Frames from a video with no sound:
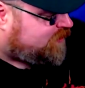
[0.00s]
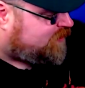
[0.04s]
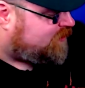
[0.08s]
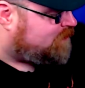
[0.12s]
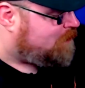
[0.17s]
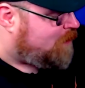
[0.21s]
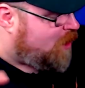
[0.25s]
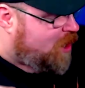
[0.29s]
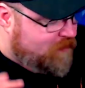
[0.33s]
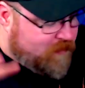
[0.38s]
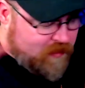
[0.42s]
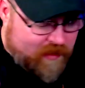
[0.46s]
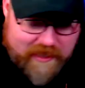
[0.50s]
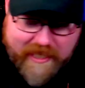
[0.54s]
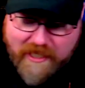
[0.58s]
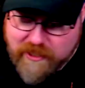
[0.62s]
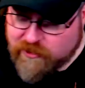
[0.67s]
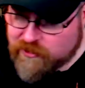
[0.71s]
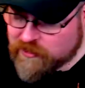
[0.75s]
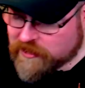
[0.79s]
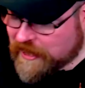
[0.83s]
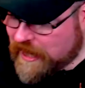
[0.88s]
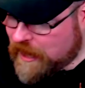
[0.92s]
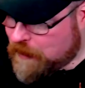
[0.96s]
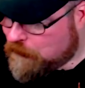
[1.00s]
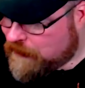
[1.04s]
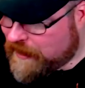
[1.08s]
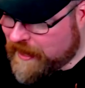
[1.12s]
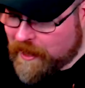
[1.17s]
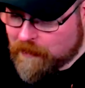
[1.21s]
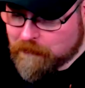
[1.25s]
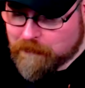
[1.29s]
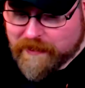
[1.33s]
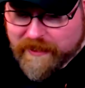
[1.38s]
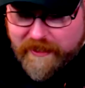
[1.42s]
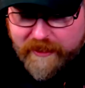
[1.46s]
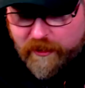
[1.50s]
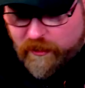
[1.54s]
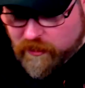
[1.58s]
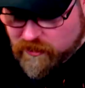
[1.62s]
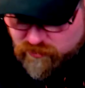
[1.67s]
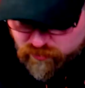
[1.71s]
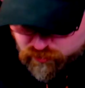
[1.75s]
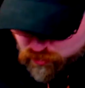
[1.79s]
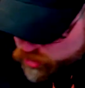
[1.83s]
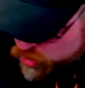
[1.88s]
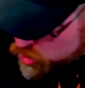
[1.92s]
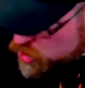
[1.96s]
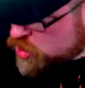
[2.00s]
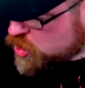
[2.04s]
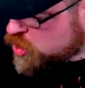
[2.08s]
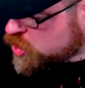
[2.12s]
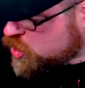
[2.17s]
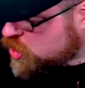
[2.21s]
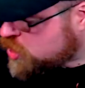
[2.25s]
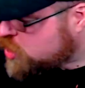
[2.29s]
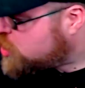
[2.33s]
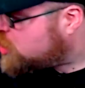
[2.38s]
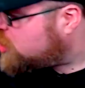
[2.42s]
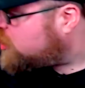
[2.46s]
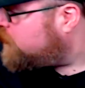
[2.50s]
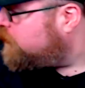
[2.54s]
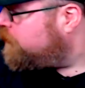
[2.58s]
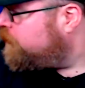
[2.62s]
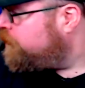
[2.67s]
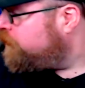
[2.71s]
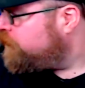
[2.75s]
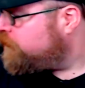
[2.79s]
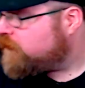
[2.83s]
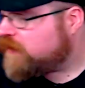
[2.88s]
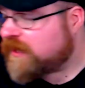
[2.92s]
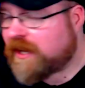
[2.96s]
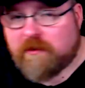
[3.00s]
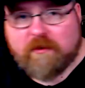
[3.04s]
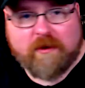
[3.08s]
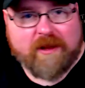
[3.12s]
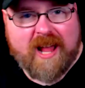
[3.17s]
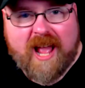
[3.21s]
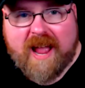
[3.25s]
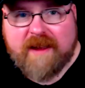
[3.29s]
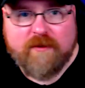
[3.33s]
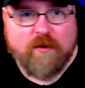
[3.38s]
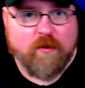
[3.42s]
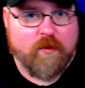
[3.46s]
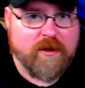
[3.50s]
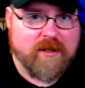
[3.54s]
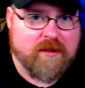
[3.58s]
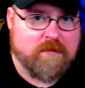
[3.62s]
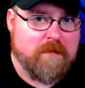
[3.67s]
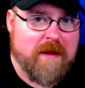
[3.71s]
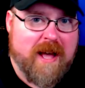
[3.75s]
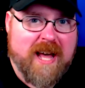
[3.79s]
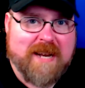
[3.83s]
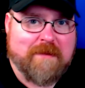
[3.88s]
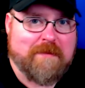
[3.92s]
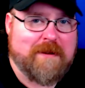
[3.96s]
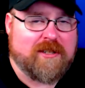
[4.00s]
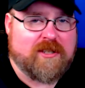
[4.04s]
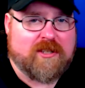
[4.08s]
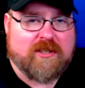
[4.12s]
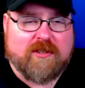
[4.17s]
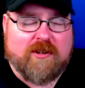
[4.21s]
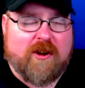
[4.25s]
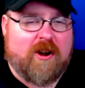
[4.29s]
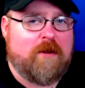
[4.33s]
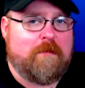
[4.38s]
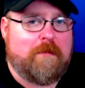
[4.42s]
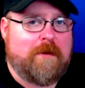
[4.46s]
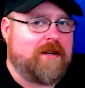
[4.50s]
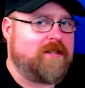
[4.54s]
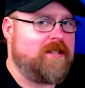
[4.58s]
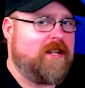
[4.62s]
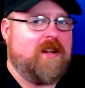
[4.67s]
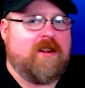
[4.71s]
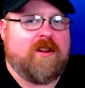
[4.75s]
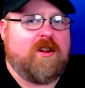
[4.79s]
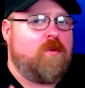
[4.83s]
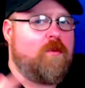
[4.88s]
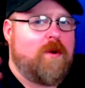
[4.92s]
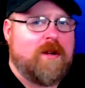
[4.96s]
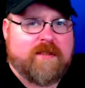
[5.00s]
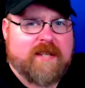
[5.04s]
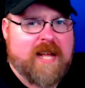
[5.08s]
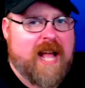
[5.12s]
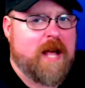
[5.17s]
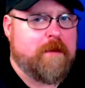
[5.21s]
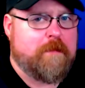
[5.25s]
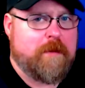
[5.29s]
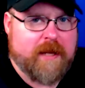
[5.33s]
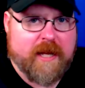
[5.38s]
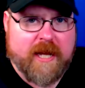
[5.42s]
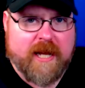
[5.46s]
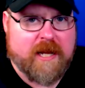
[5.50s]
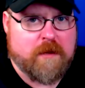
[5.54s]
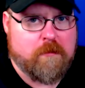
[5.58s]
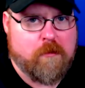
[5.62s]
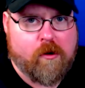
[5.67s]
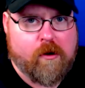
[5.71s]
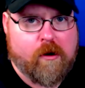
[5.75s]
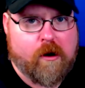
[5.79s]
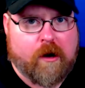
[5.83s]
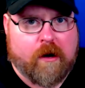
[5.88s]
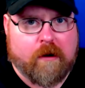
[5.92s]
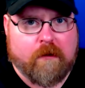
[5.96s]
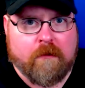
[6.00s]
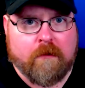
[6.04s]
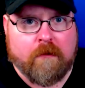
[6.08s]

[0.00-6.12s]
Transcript: and Marvel Legends coming out my ears. Everyone's mad about Starbucks. I don't know what's happening anymore.